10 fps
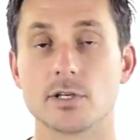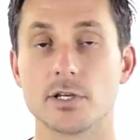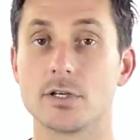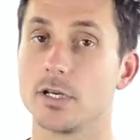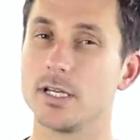So
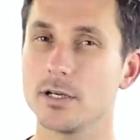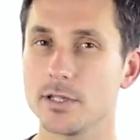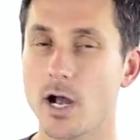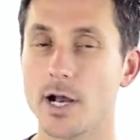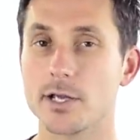you can hear
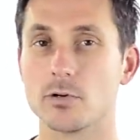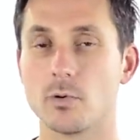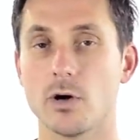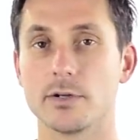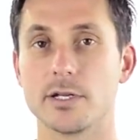the audio
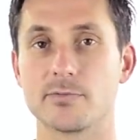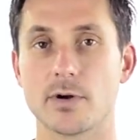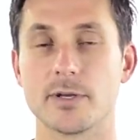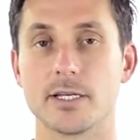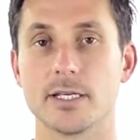quality
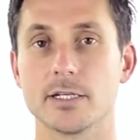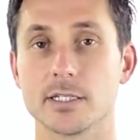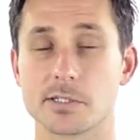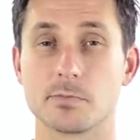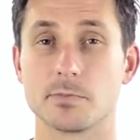from it here.
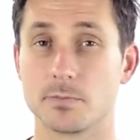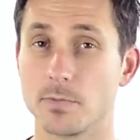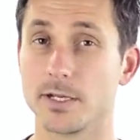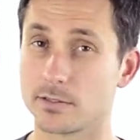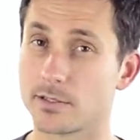It's
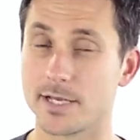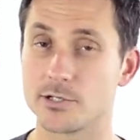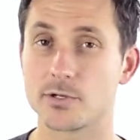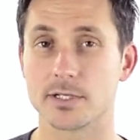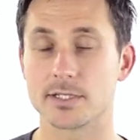It's,
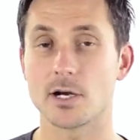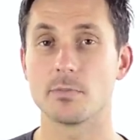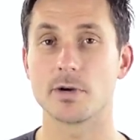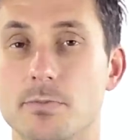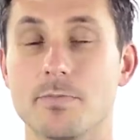as you can tell,
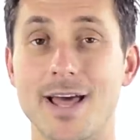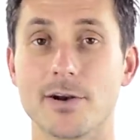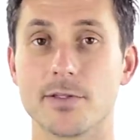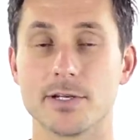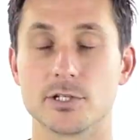much
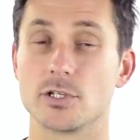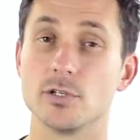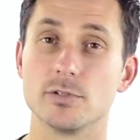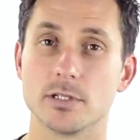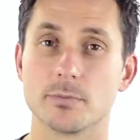better than just
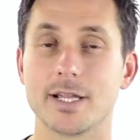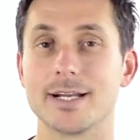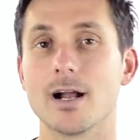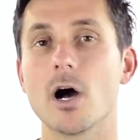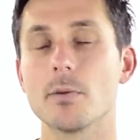using the
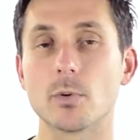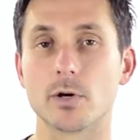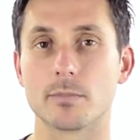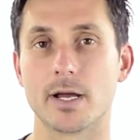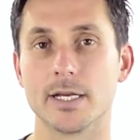plain
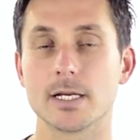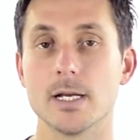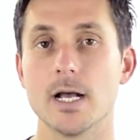onboard mic.